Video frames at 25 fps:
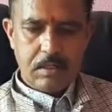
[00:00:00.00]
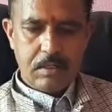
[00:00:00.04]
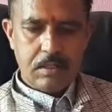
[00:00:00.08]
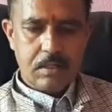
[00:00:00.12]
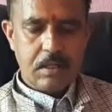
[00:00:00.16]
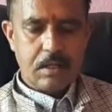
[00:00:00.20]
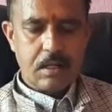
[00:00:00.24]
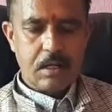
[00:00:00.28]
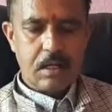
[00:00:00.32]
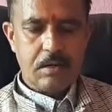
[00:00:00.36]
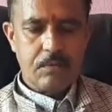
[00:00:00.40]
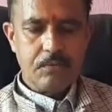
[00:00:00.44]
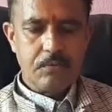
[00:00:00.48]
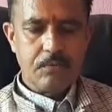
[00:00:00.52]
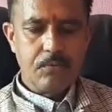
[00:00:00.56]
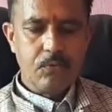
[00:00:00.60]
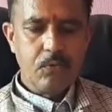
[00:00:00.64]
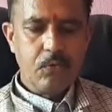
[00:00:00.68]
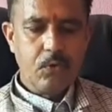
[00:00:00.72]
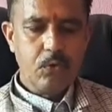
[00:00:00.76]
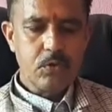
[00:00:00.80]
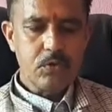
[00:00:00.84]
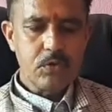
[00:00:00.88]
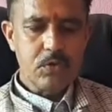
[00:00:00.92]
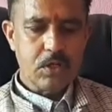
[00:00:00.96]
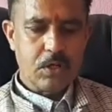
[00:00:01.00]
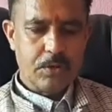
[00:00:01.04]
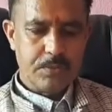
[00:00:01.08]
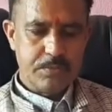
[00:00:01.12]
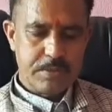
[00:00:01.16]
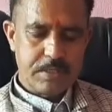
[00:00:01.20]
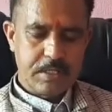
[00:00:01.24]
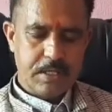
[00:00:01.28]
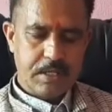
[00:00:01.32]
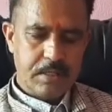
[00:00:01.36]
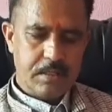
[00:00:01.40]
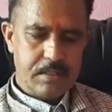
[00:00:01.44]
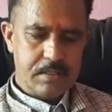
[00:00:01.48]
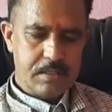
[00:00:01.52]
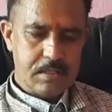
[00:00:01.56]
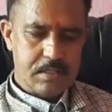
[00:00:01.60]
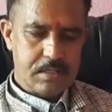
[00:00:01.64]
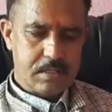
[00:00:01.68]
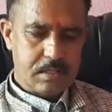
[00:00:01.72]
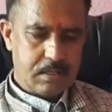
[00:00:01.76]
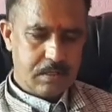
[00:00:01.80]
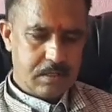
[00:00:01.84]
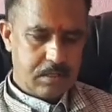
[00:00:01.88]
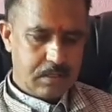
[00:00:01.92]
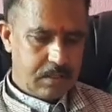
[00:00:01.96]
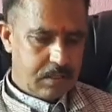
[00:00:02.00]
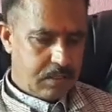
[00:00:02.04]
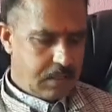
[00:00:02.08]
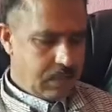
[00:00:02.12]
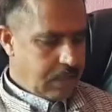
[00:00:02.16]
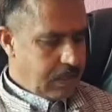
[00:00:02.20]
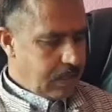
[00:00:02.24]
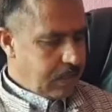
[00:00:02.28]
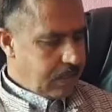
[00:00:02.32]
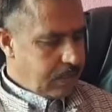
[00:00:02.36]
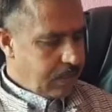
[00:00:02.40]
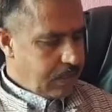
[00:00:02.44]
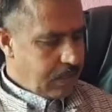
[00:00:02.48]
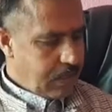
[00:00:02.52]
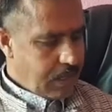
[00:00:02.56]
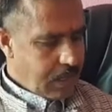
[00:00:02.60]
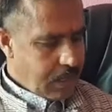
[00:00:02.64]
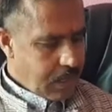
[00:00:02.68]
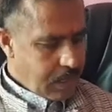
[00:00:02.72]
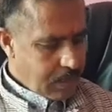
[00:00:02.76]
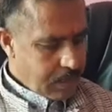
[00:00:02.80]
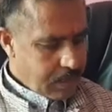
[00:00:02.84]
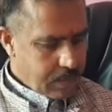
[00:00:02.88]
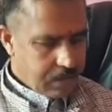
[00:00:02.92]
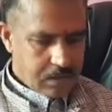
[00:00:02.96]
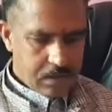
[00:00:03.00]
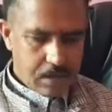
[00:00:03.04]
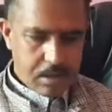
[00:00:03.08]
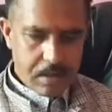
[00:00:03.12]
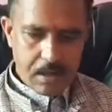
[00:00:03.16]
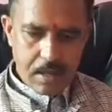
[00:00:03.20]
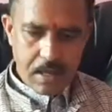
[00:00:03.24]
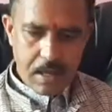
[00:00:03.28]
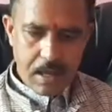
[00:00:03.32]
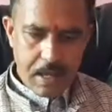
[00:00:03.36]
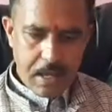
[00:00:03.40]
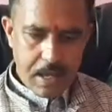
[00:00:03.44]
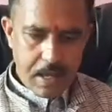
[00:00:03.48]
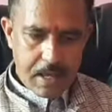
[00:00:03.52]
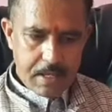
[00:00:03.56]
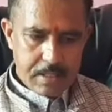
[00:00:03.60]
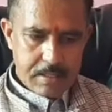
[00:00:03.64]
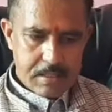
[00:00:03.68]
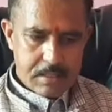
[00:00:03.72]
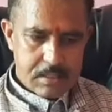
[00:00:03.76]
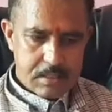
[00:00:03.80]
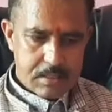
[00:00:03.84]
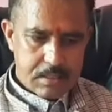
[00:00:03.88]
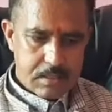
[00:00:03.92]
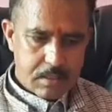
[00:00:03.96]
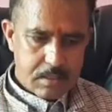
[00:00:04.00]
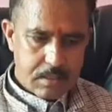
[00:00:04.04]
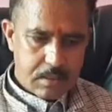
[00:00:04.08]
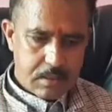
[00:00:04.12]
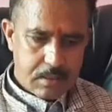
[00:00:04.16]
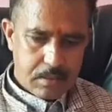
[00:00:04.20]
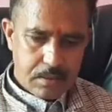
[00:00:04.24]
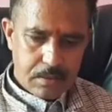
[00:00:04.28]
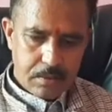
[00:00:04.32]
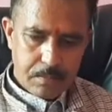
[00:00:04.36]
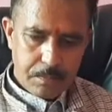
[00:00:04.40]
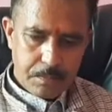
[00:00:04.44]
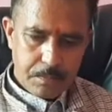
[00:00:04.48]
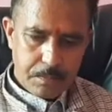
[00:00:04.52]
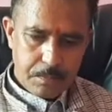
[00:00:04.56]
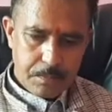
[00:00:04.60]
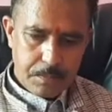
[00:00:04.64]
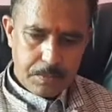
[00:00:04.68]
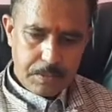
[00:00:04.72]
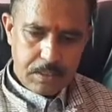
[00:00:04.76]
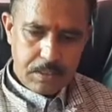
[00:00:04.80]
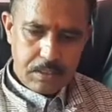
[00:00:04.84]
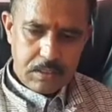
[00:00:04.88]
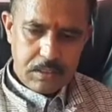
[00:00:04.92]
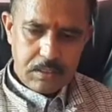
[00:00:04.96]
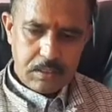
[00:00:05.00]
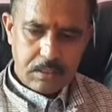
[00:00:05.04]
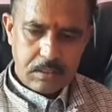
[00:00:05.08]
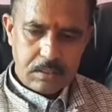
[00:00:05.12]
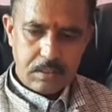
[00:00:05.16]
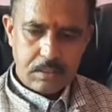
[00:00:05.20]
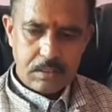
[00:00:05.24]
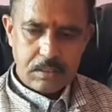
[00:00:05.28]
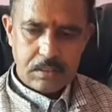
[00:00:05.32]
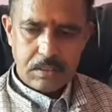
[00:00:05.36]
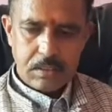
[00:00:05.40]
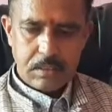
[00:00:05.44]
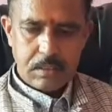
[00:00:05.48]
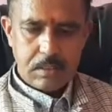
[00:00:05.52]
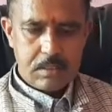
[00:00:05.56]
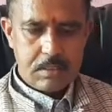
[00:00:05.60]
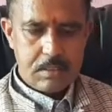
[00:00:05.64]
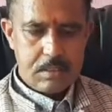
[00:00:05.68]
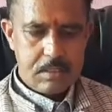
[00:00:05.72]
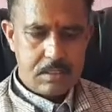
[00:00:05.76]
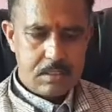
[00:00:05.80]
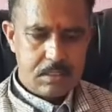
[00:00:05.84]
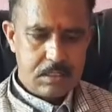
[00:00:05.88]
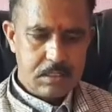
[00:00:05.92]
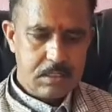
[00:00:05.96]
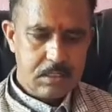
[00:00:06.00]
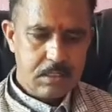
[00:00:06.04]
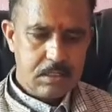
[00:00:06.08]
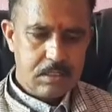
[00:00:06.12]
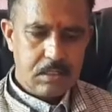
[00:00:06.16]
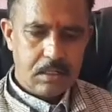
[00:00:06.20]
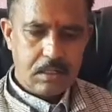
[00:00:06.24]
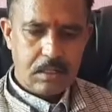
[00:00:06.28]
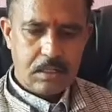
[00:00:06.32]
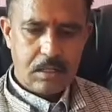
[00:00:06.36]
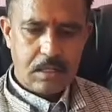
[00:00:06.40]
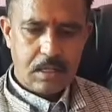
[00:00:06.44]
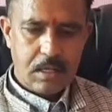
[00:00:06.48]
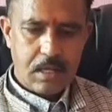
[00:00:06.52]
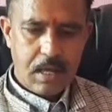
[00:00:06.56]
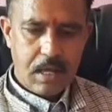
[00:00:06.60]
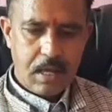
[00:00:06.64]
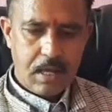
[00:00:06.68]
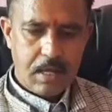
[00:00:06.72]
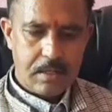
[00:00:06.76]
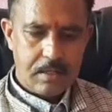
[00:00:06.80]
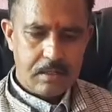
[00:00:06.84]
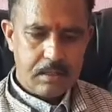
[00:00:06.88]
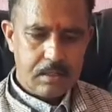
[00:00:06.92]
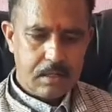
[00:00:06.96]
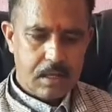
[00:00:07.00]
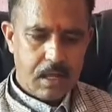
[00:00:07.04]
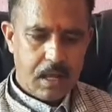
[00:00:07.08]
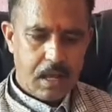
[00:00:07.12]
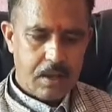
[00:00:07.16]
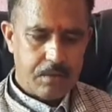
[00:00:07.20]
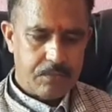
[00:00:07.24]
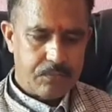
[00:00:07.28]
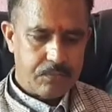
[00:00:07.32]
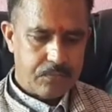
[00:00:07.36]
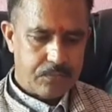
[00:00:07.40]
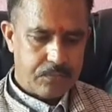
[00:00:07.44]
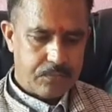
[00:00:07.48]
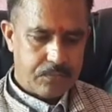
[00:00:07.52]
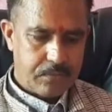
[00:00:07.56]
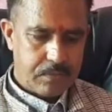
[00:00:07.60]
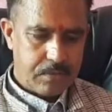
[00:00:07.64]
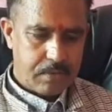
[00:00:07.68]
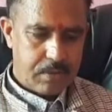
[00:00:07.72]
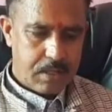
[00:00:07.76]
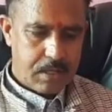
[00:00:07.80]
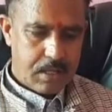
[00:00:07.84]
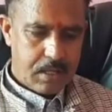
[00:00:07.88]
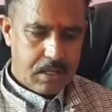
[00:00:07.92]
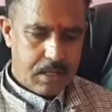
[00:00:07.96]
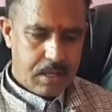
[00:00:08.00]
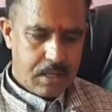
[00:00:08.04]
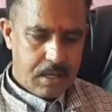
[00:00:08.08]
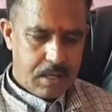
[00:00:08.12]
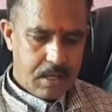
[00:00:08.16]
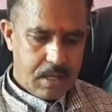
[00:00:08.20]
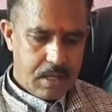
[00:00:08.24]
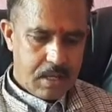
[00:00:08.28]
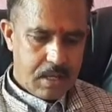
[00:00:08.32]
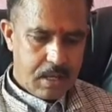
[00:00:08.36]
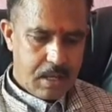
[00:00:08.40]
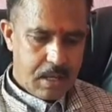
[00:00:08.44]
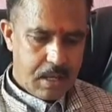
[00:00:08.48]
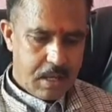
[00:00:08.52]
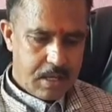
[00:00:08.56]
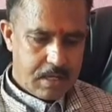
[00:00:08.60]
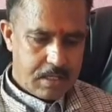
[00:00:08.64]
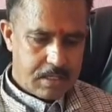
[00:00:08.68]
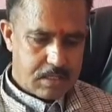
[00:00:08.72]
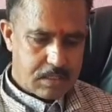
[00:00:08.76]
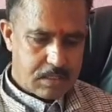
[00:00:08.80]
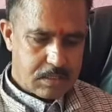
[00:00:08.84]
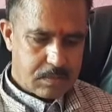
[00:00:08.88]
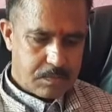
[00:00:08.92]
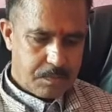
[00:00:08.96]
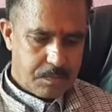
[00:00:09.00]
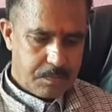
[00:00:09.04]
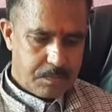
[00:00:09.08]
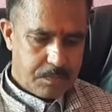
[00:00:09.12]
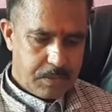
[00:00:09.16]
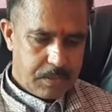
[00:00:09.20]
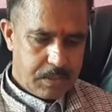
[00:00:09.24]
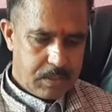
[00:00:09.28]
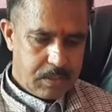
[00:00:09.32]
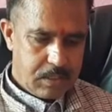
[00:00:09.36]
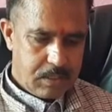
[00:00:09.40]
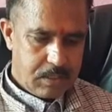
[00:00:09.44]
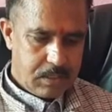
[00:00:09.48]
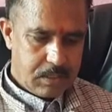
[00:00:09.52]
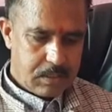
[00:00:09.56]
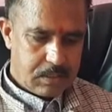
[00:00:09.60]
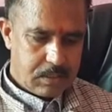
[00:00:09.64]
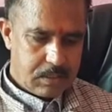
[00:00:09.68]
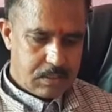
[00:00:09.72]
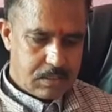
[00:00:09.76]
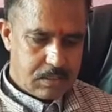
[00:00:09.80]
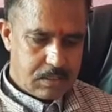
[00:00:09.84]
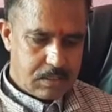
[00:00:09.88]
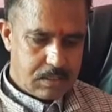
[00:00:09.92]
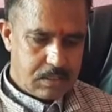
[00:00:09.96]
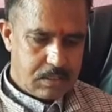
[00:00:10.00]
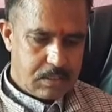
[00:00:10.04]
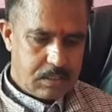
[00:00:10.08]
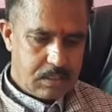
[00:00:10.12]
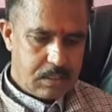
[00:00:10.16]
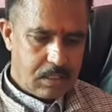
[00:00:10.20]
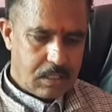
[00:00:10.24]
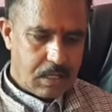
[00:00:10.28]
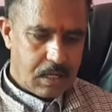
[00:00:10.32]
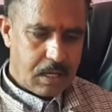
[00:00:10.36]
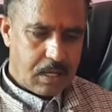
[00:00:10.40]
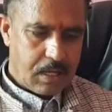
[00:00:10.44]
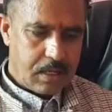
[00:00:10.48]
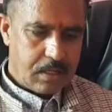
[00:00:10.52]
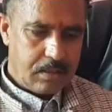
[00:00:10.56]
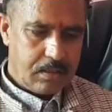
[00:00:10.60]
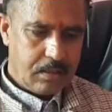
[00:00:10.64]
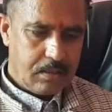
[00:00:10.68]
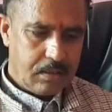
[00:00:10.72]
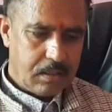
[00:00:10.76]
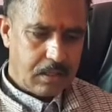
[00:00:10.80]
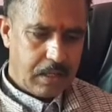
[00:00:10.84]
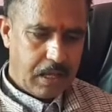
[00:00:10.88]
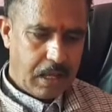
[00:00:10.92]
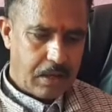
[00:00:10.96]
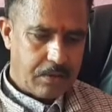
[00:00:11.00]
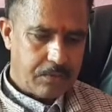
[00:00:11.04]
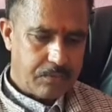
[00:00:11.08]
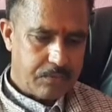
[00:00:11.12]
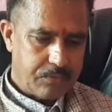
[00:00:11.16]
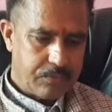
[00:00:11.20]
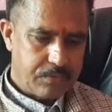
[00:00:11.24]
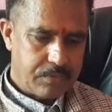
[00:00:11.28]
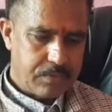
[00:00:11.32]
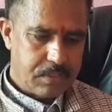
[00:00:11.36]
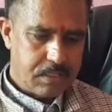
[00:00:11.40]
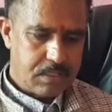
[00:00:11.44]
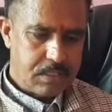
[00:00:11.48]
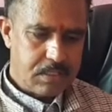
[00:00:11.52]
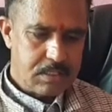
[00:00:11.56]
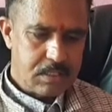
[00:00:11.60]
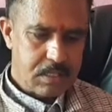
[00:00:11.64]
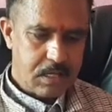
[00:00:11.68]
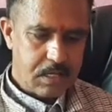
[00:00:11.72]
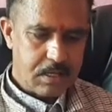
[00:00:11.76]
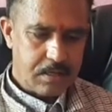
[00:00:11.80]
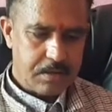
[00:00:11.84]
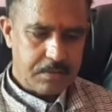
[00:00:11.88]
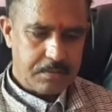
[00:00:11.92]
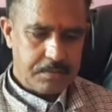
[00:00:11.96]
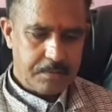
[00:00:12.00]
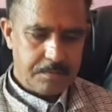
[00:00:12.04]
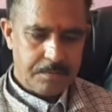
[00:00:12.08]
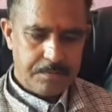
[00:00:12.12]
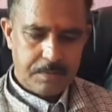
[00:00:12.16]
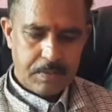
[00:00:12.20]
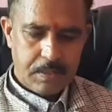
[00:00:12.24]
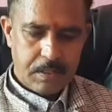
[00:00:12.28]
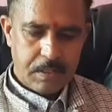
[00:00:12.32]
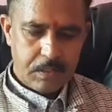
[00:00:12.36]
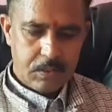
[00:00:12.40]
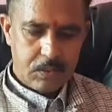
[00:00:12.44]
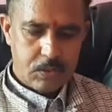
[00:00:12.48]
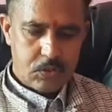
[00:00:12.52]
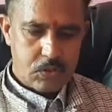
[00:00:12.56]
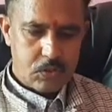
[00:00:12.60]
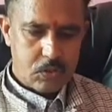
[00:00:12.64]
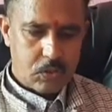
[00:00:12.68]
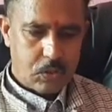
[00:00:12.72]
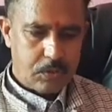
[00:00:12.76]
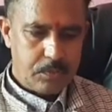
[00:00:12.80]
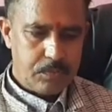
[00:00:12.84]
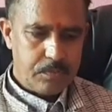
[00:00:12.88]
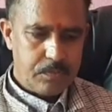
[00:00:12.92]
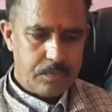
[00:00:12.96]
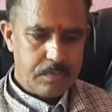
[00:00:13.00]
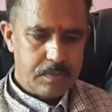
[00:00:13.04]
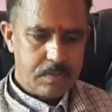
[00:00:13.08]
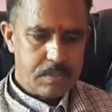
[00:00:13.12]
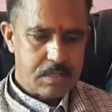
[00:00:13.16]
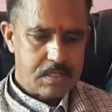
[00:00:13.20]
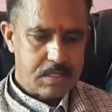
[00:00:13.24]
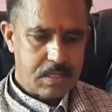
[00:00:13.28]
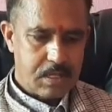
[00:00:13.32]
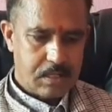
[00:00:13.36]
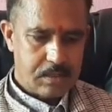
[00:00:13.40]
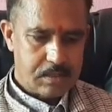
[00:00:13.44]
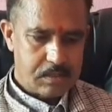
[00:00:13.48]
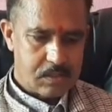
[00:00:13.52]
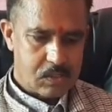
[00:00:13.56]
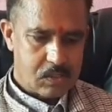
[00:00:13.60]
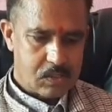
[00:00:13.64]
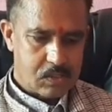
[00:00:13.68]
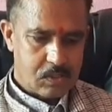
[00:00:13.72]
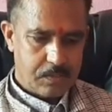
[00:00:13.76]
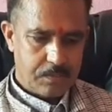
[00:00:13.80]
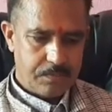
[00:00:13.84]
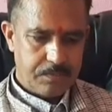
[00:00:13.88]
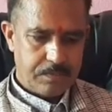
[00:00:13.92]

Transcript: There are 4 soft shells. They are S, P, D and F. S, P, D and F. These are subcells.